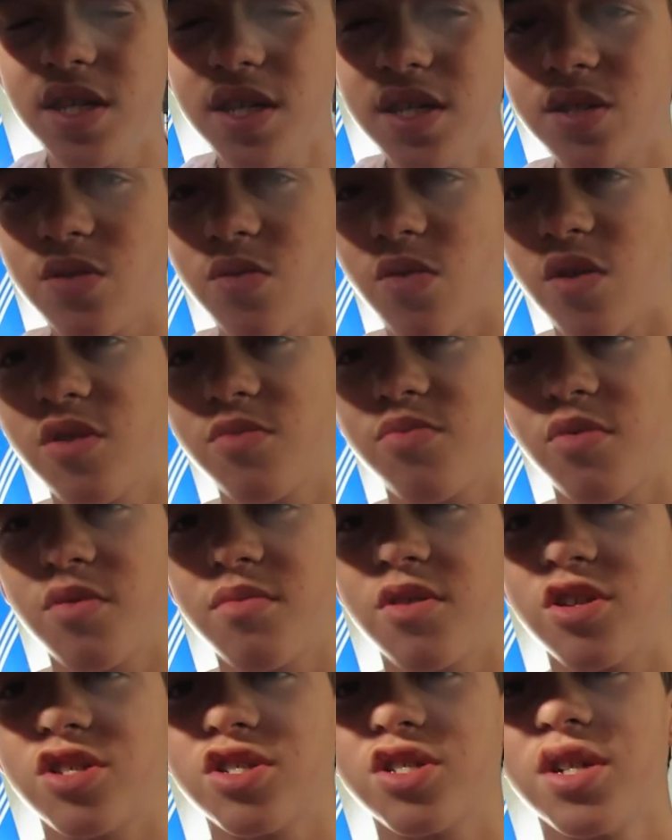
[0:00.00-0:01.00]
He's the one who
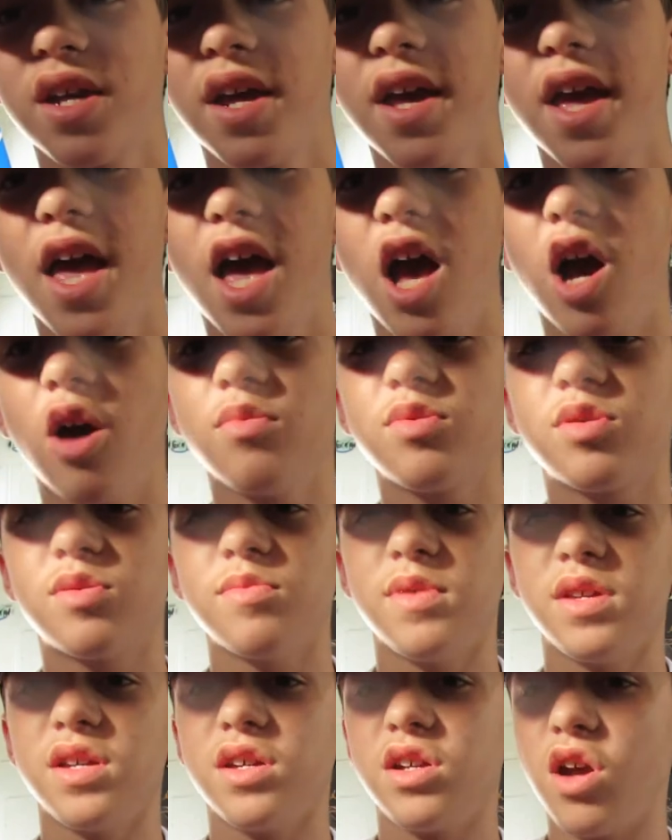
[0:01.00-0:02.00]
pretty much helps
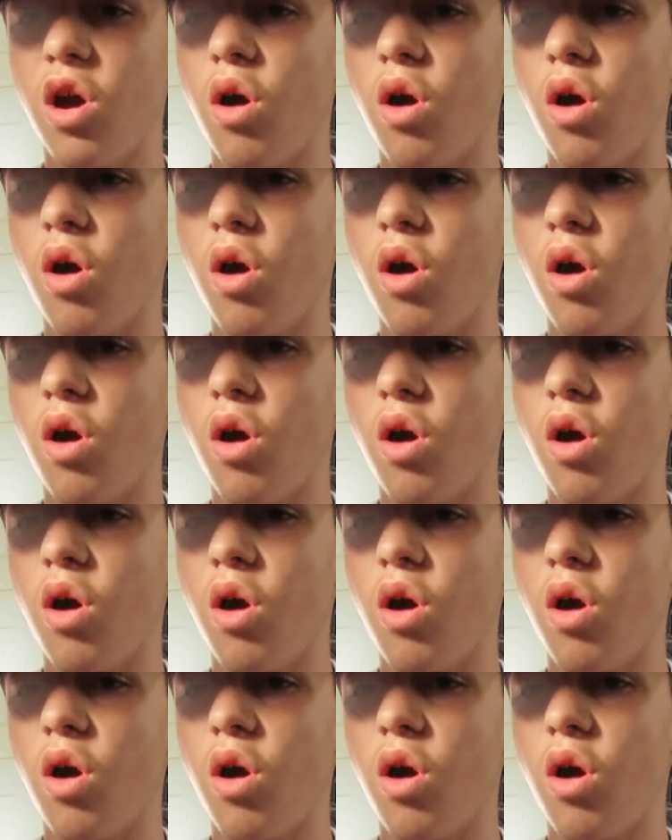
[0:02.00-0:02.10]
me